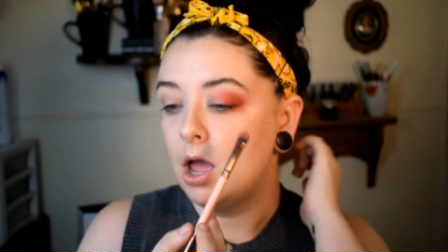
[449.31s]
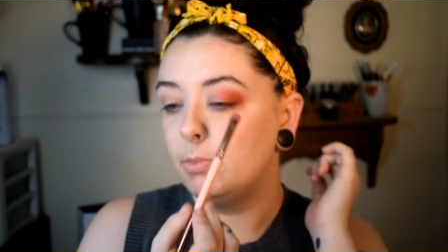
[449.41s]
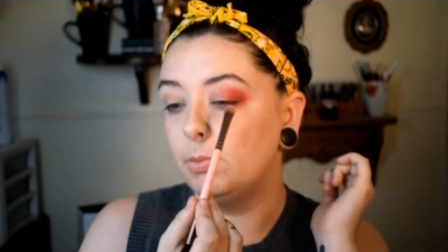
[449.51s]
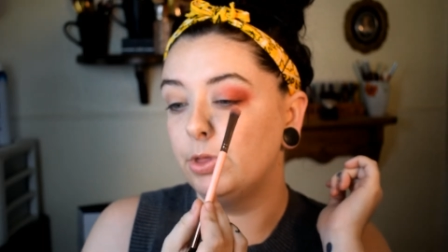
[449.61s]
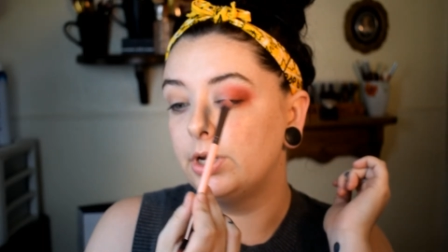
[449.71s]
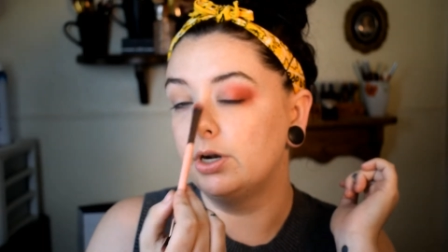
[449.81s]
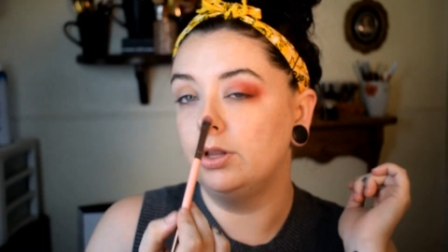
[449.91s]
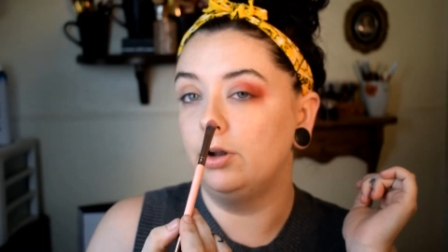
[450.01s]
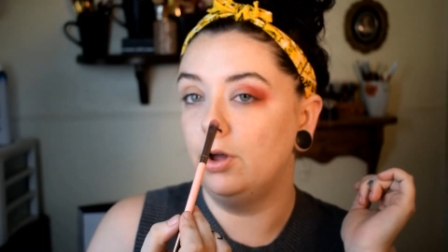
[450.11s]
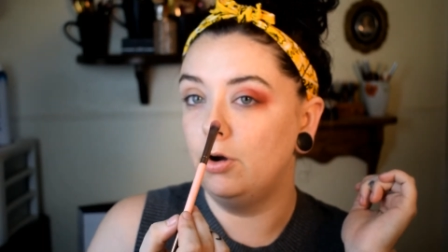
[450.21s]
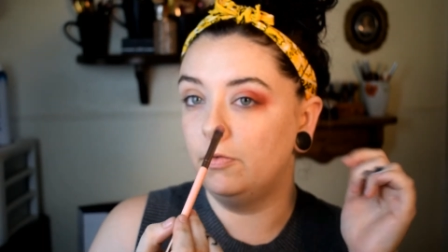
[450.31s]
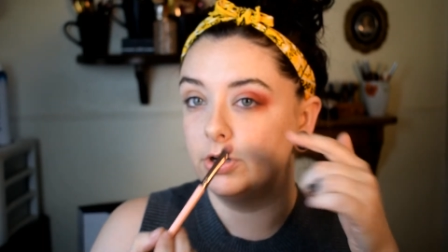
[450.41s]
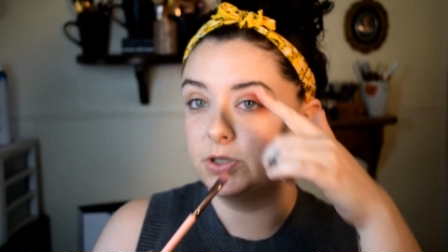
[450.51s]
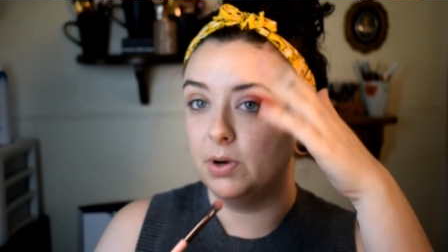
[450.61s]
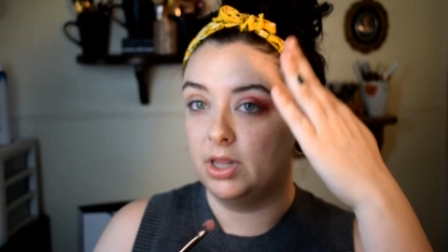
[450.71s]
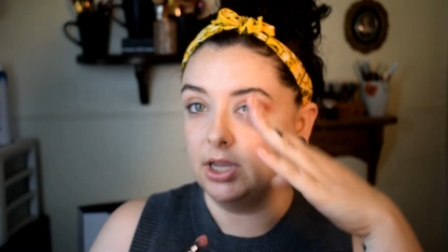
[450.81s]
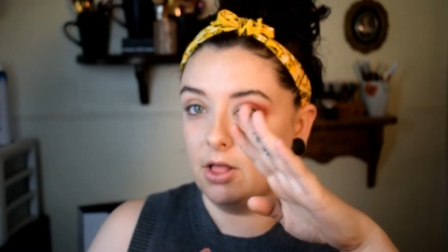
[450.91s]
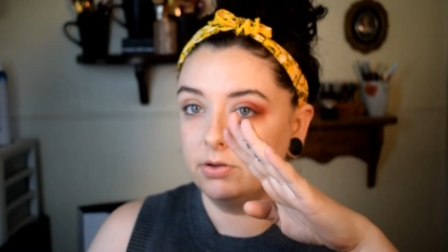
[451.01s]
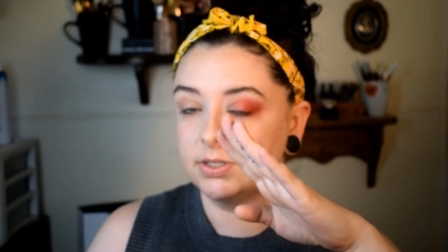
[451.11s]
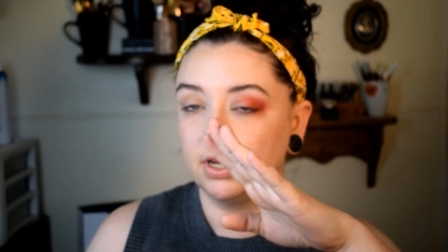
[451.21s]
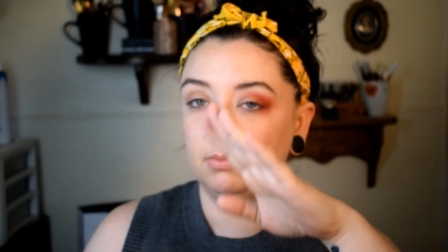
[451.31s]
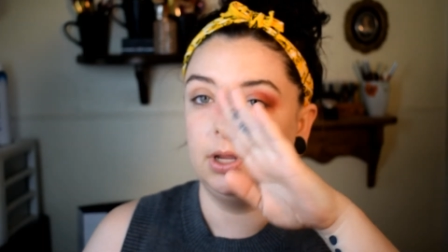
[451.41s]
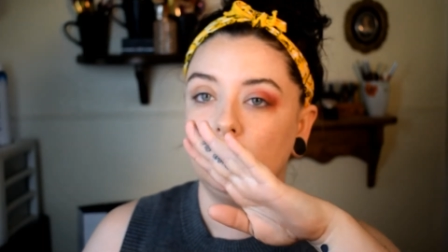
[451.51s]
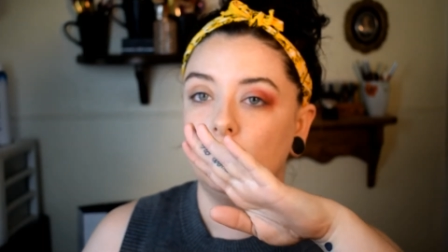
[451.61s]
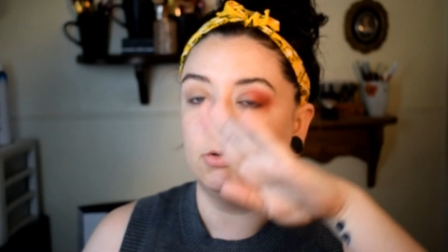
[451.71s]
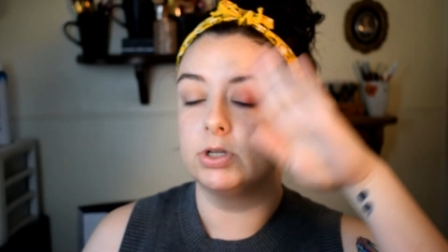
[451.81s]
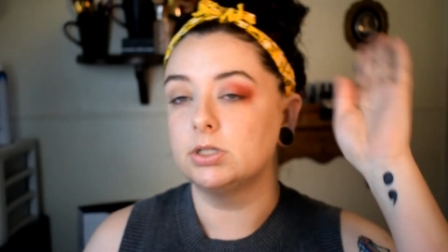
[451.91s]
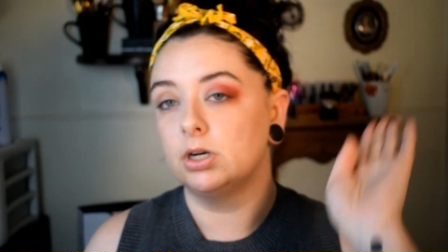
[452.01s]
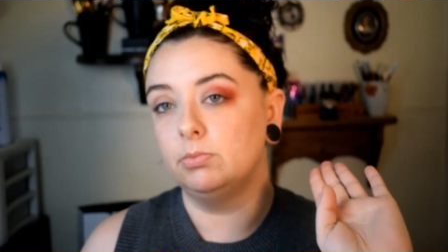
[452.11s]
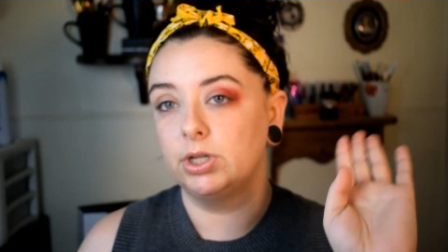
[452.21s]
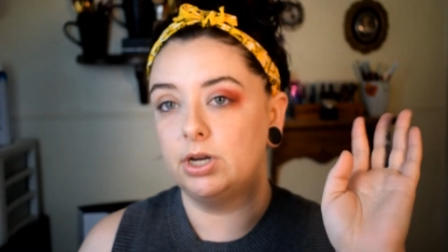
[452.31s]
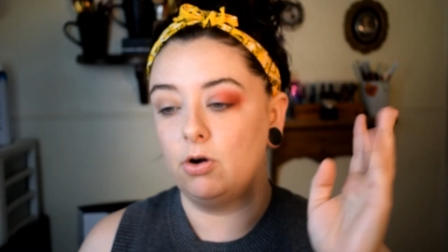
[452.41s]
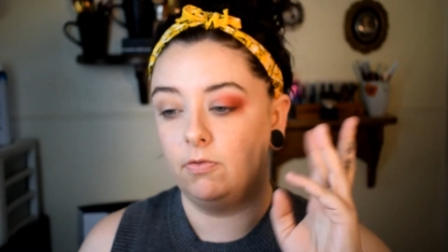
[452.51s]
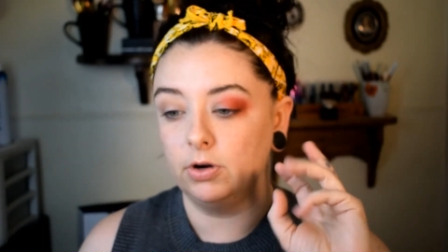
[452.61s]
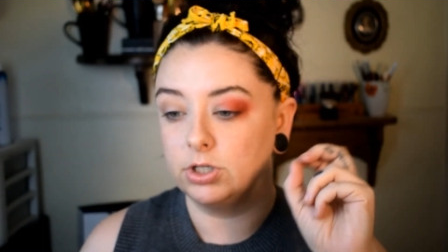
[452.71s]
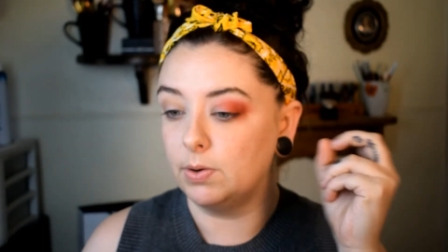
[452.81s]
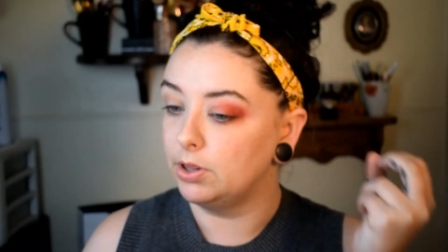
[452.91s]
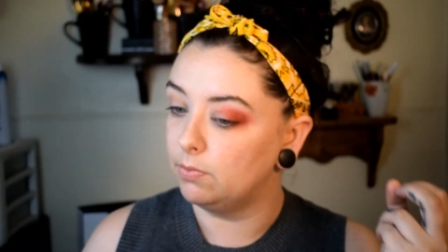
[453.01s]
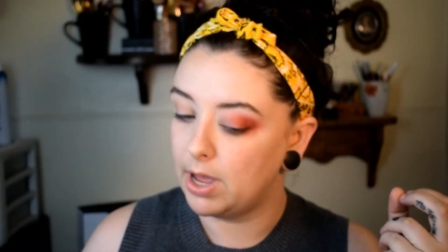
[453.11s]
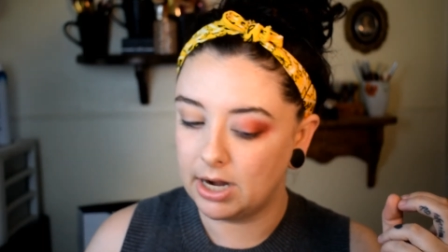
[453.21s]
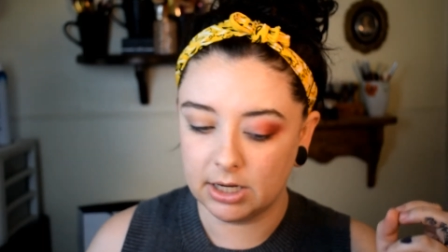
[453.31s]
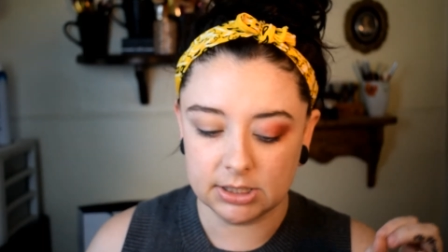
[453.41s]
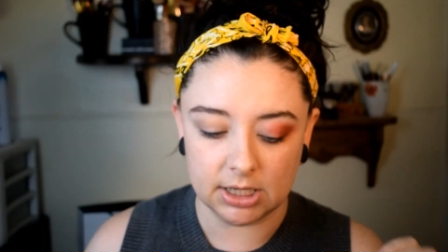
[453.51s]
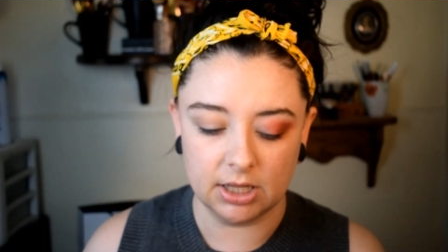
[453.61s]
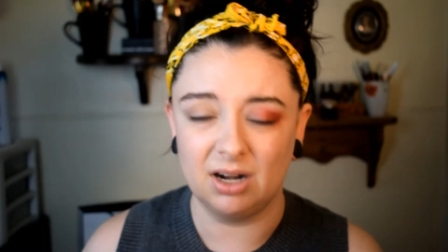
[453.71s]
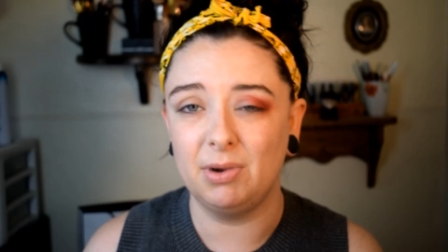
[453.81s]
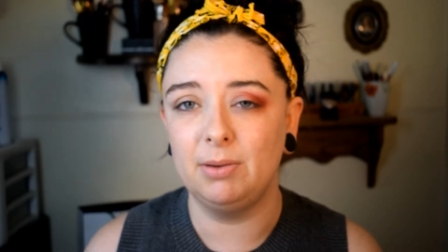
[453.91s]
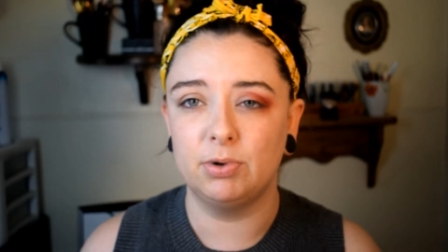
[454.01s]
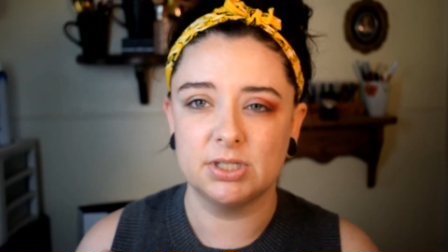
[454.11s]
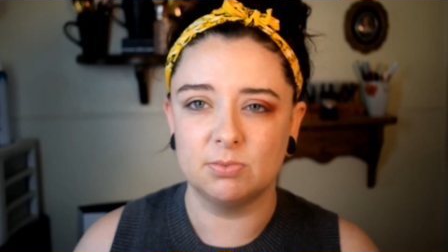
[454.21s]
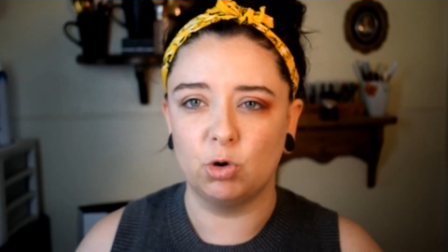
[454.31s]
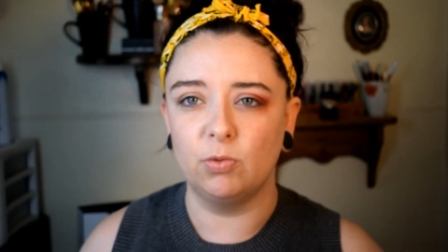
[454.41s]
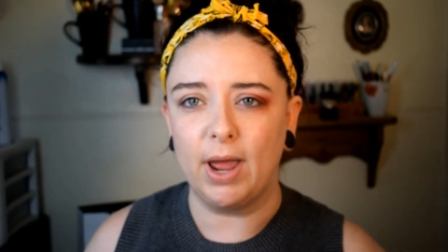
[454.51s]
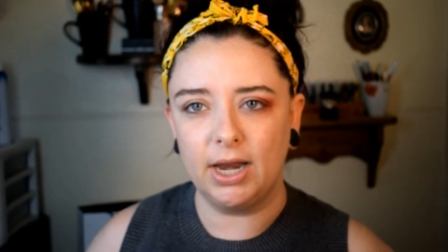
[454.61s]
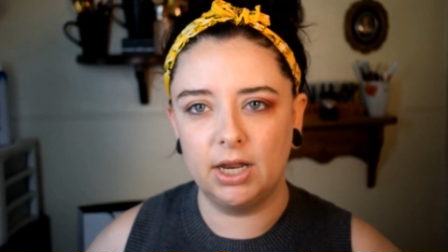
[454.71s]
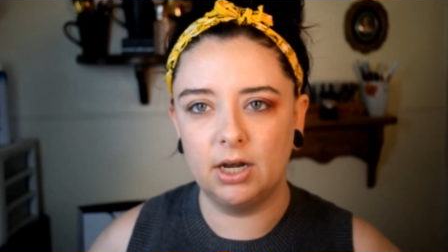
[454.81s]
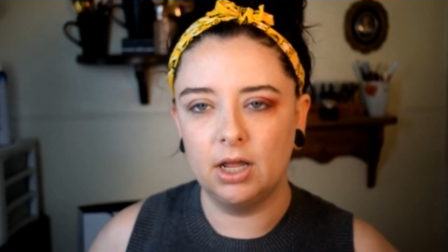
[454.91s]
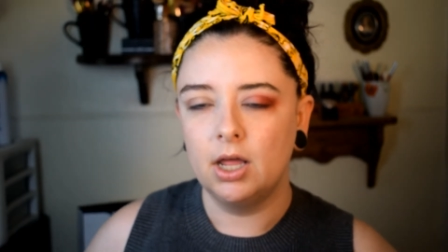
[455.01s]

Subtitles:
I'm going to blend it a little over to where the yellow is going to be. I'm also going to blend it over to where the red is, and then I might put some more red in.